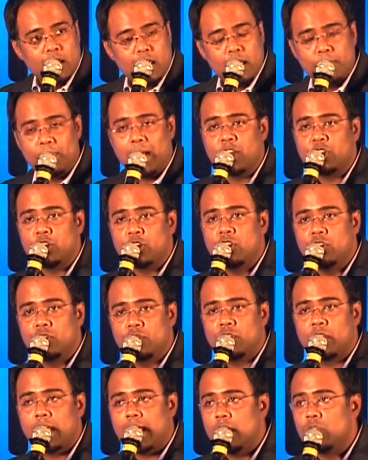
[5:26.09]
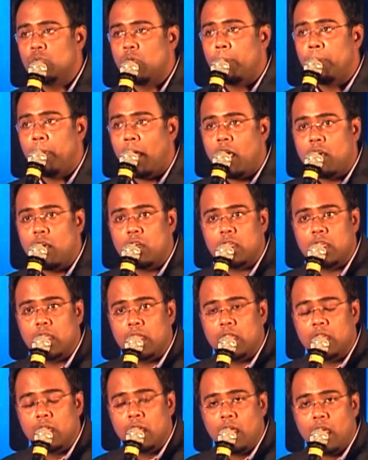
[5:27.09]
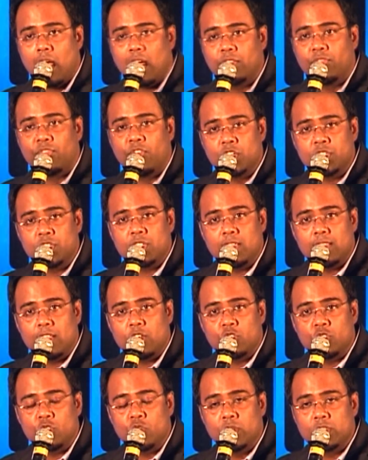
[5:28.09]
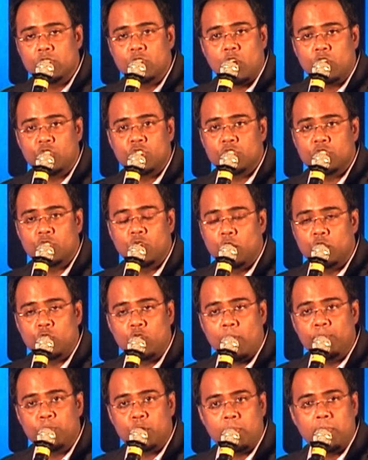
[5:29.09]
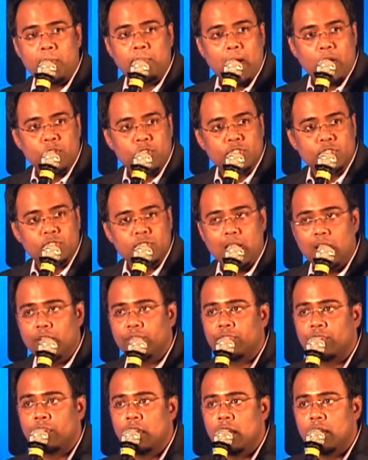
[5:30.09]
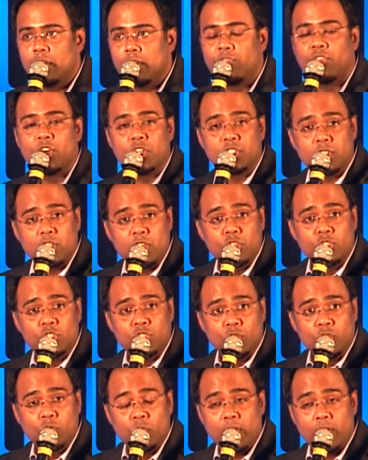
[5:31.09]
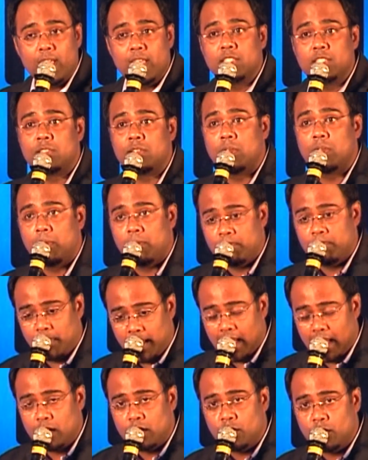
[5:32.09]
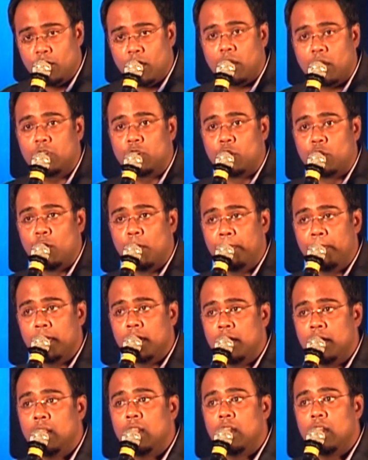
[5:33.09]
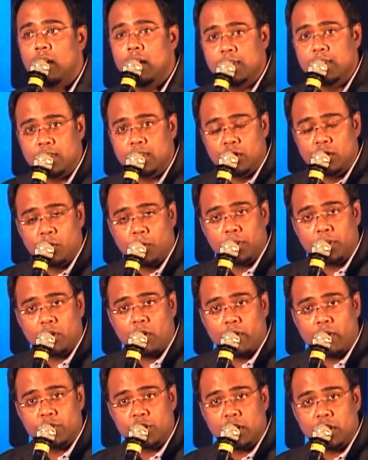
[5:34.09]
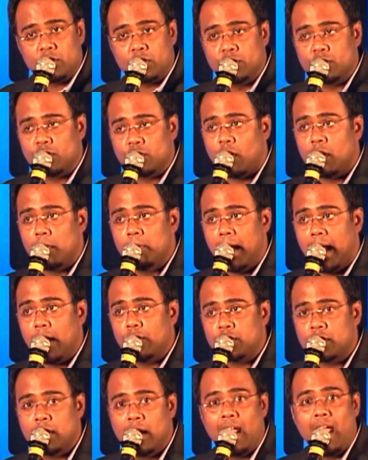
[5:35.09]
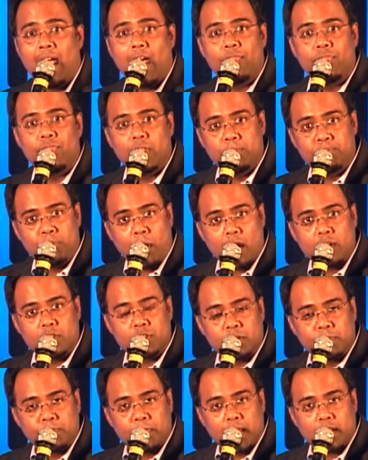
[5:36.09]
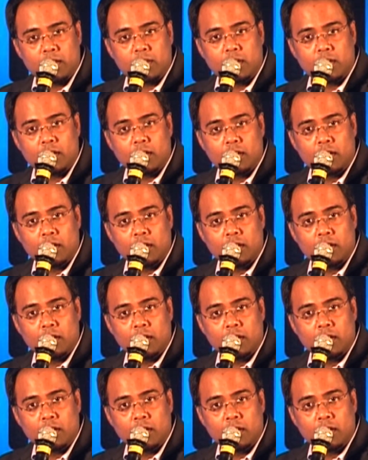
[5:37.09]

Imagine you get into a party, and the first thing that you do is not just go tom-tom about yourself. The first thing you do is get into a group, listen to what the conversation is all about, and then participate.